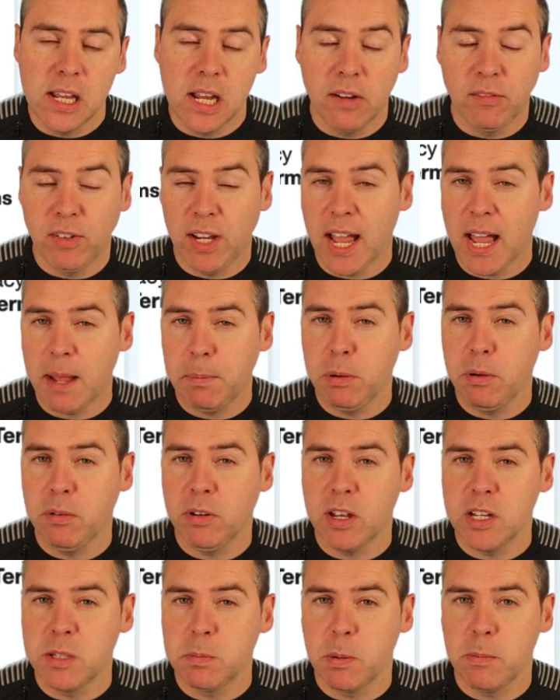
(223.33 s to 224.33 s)
If you're happy with
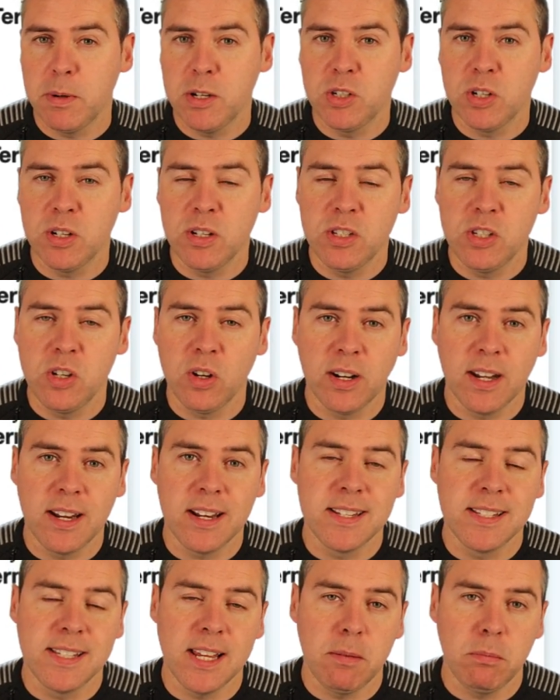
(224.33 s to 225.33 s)
those permissions, you can
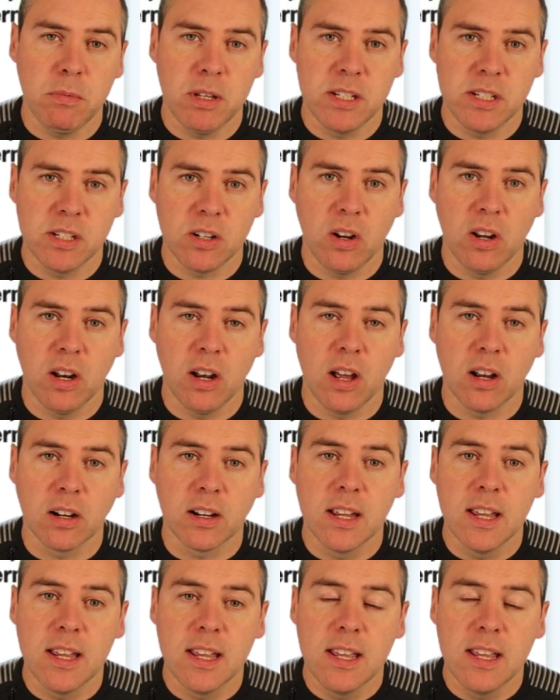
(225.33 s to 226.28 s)
accept this dialog,